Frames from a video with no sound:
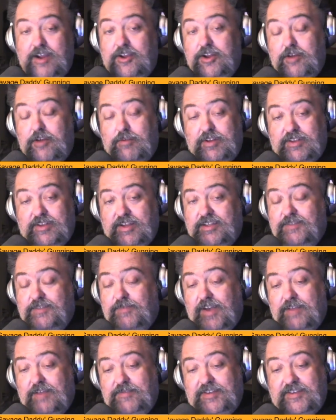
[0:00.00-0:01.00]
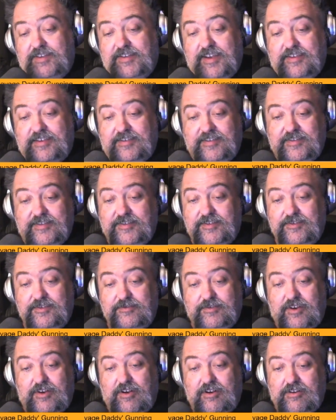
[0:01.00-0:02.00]
you know what? That's 5 successes and 2
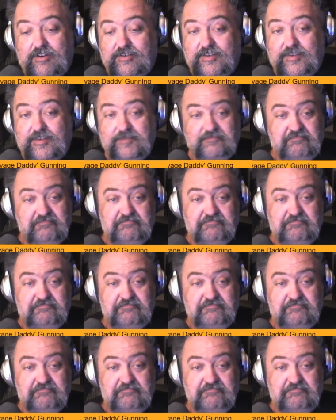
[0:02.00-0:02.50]
cards.